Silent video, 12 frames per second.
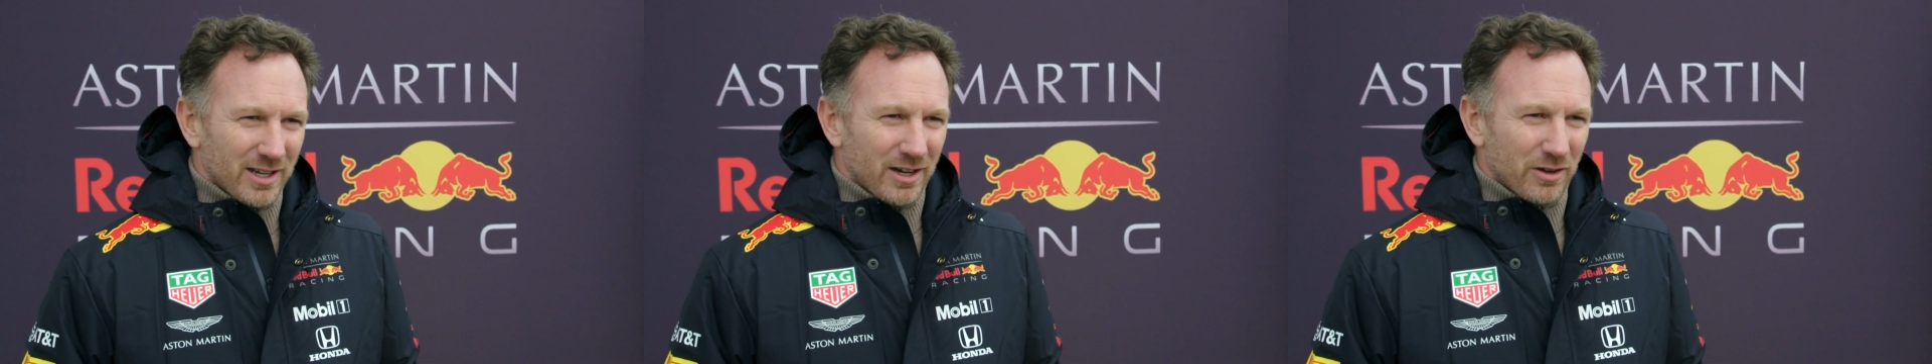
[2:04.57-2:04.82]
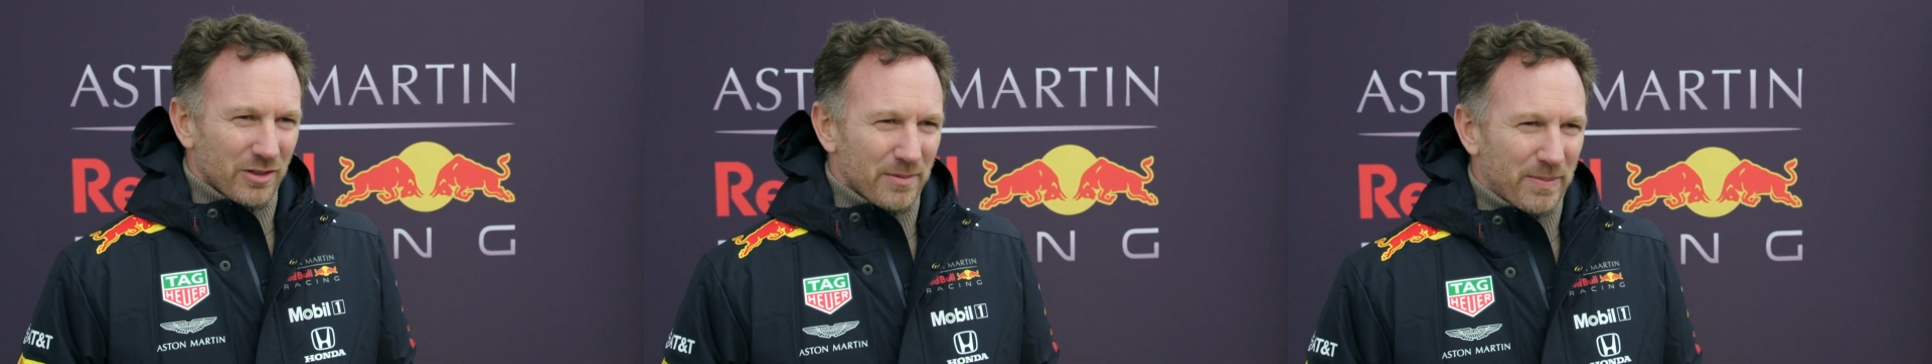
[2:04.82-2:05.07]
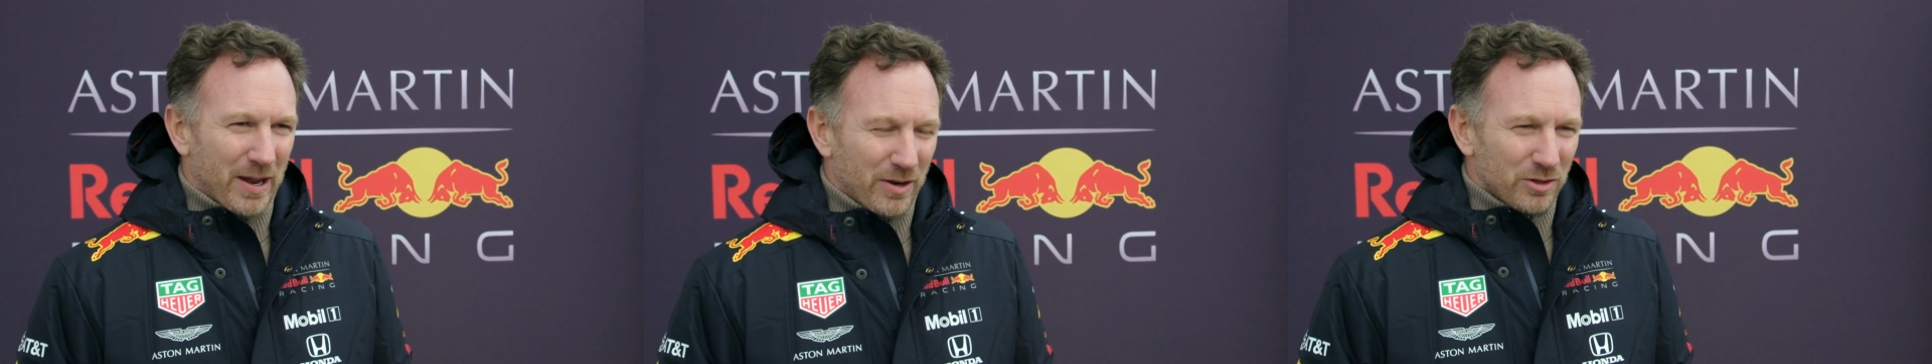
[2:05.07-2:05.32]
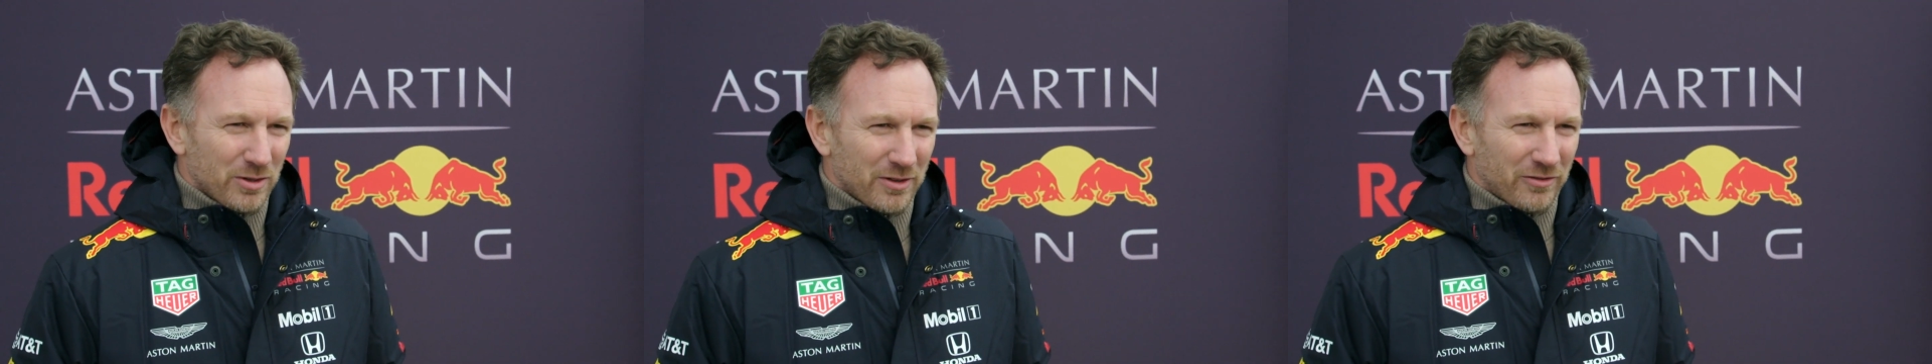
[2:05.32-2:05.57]
on the power
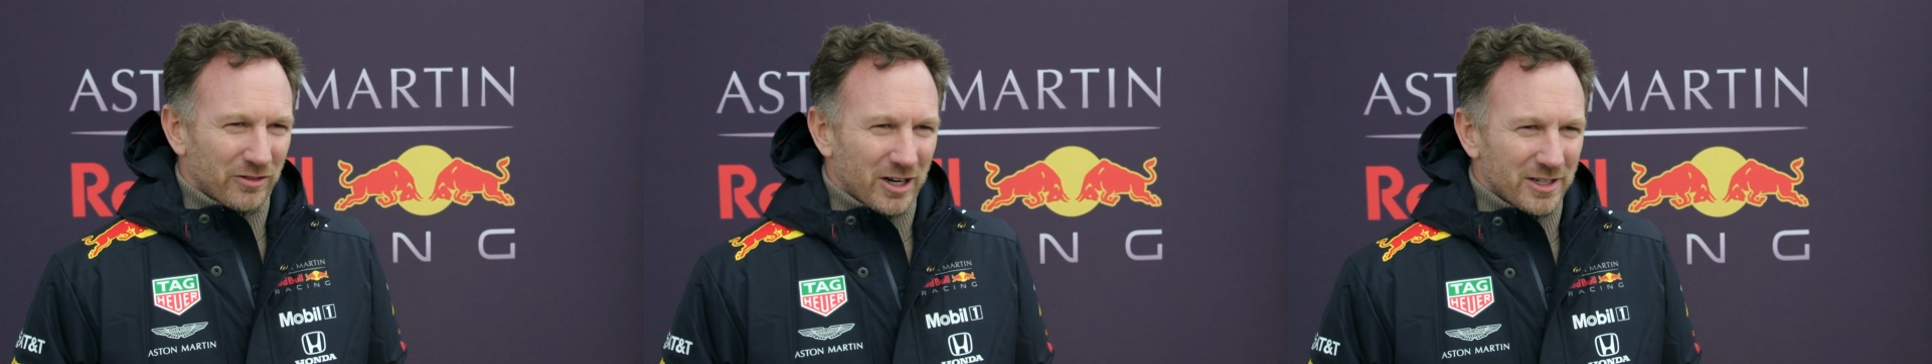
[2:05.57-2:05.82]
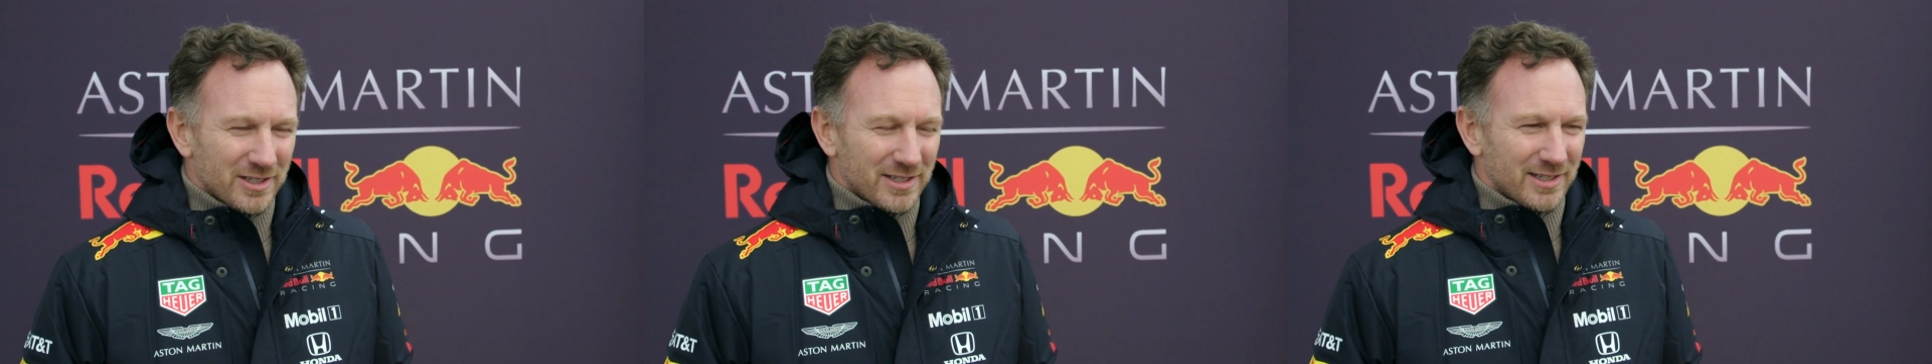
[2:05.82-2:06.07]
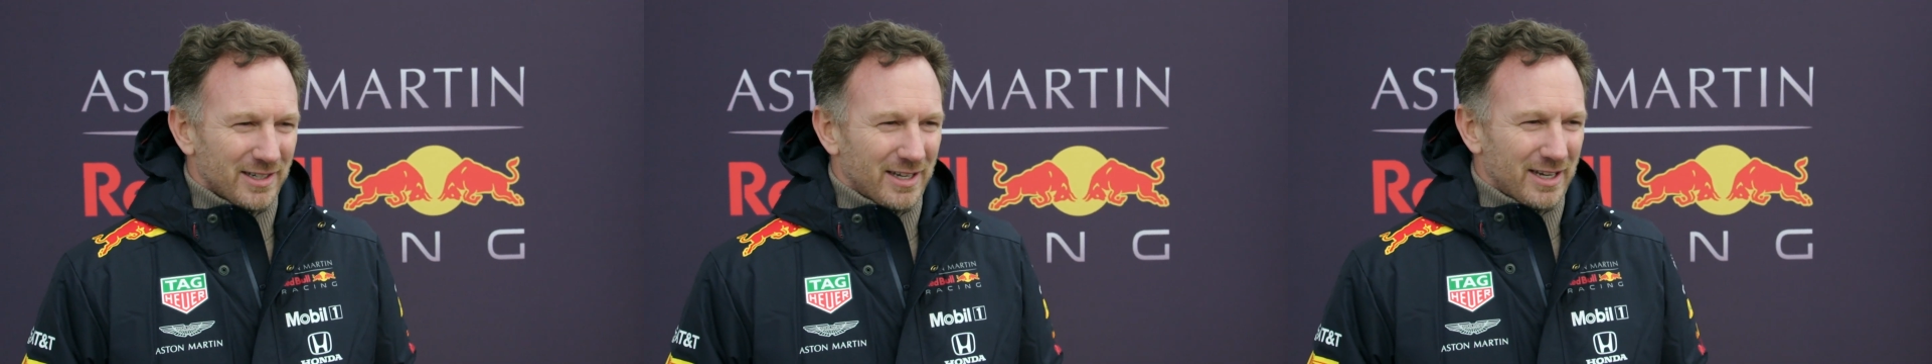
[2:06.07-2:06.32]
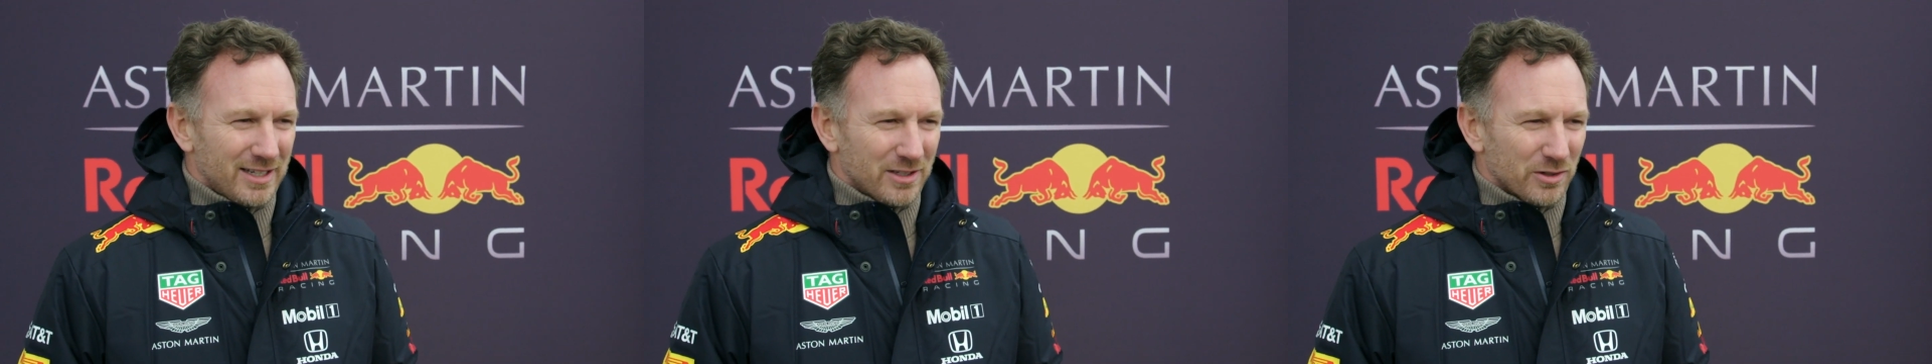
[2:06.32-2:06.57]
unit front
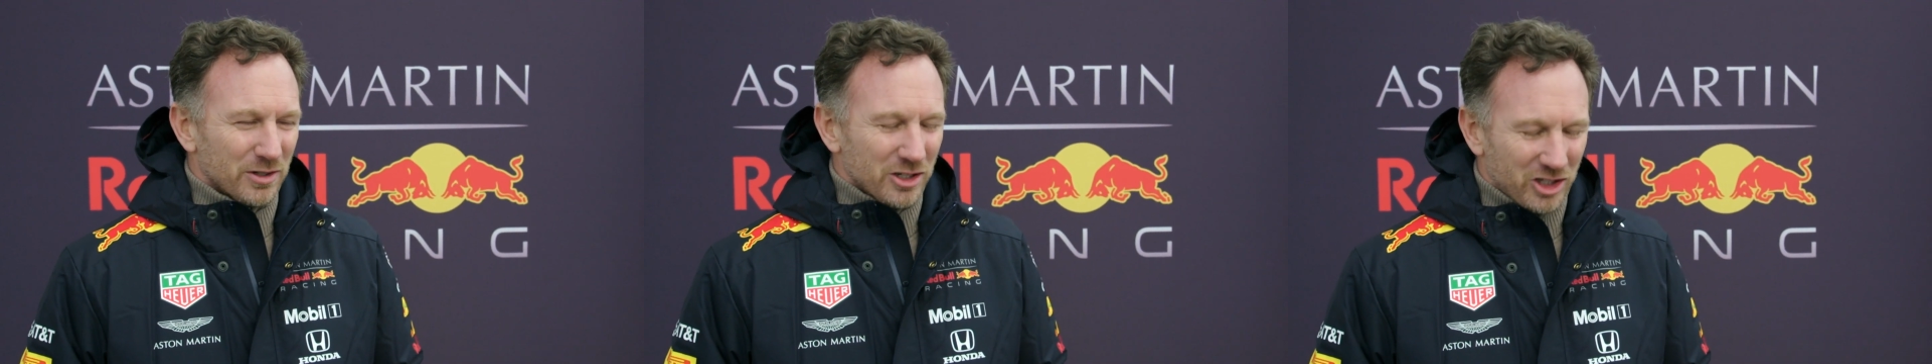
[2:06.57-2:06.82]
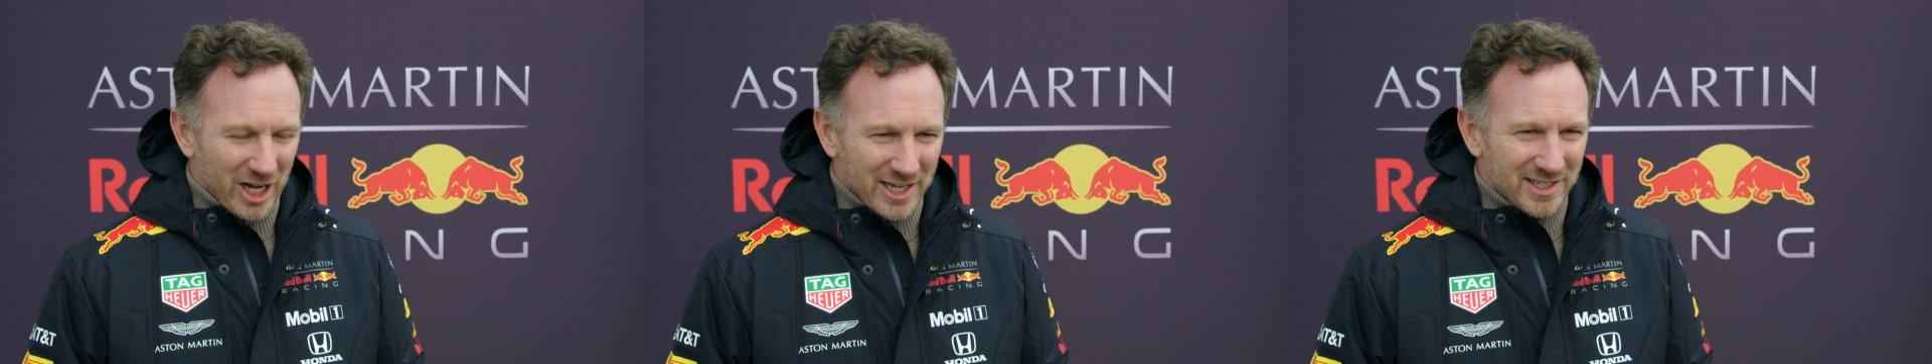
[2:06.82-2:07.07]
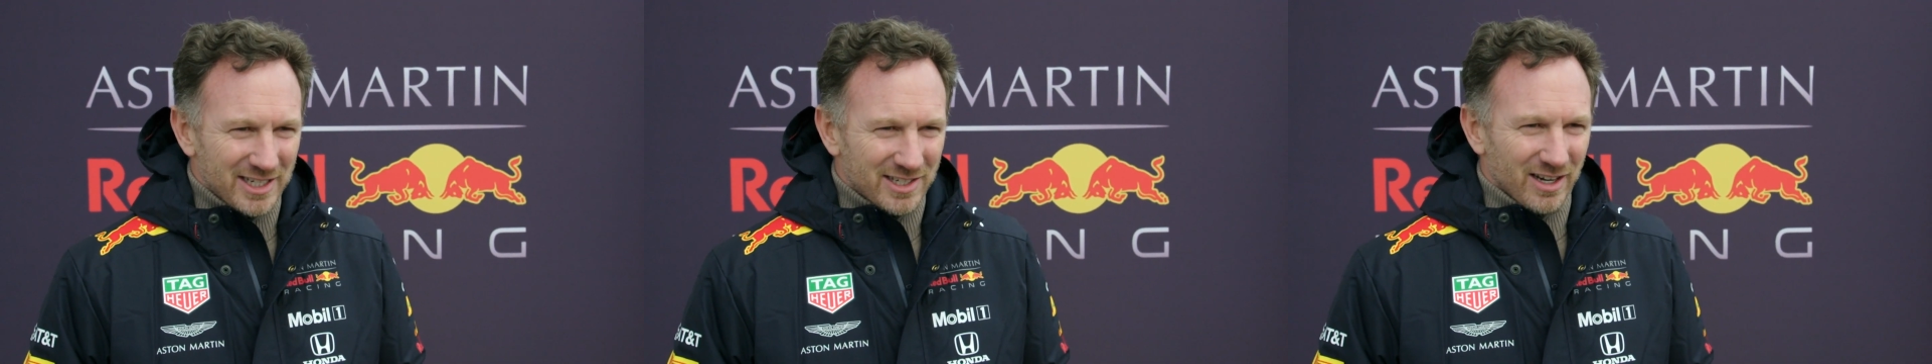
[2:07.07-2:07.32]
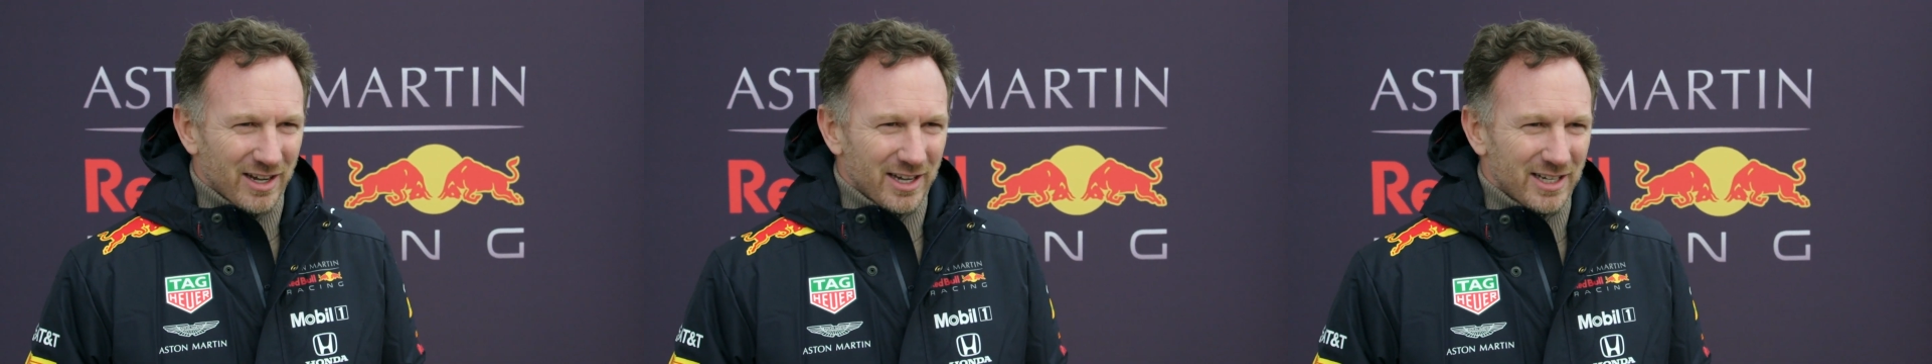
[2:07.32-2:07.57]
and on the chassis
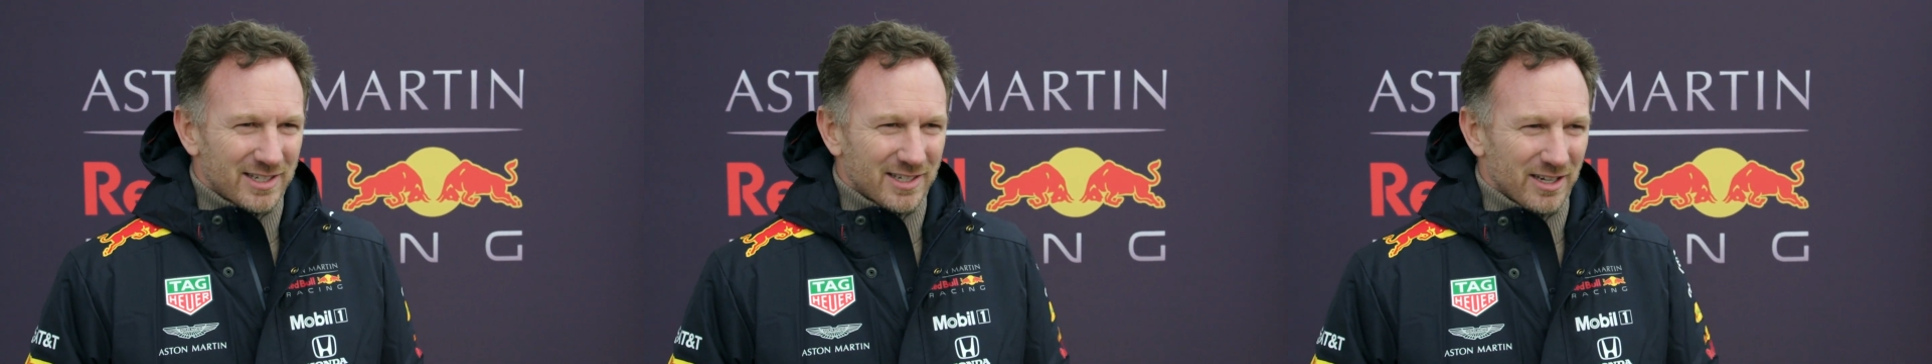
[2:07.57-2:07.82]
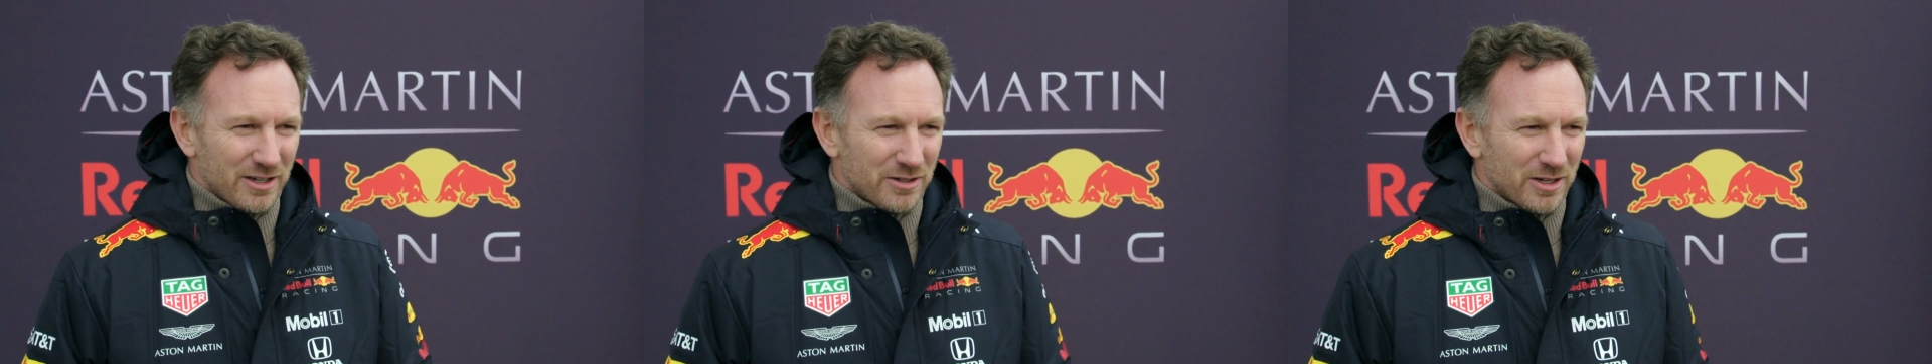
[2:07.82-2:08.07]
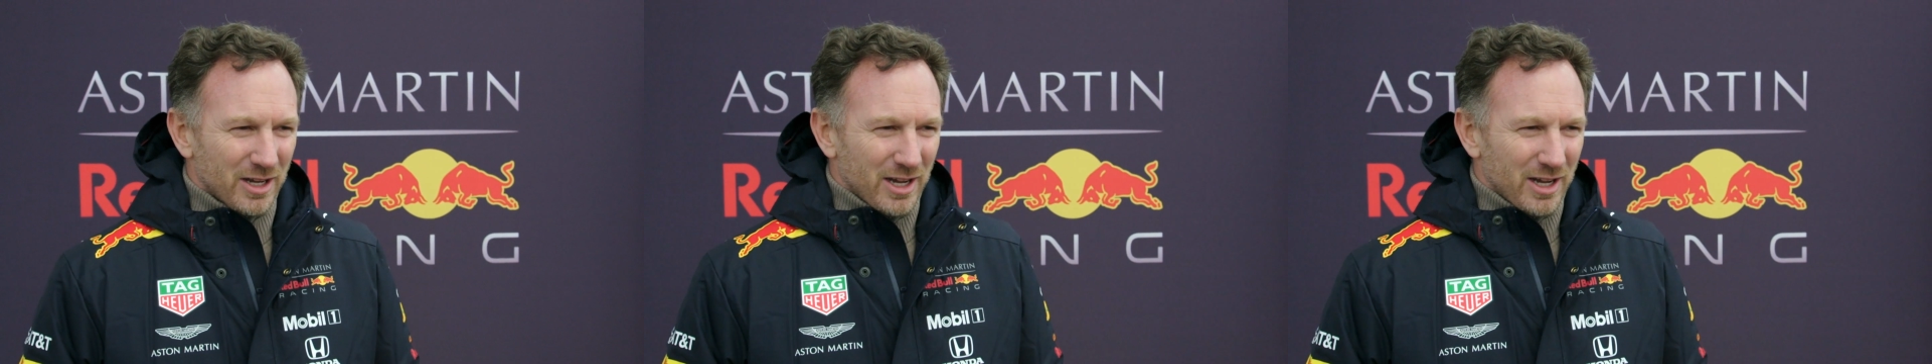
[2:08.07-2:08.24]
side, so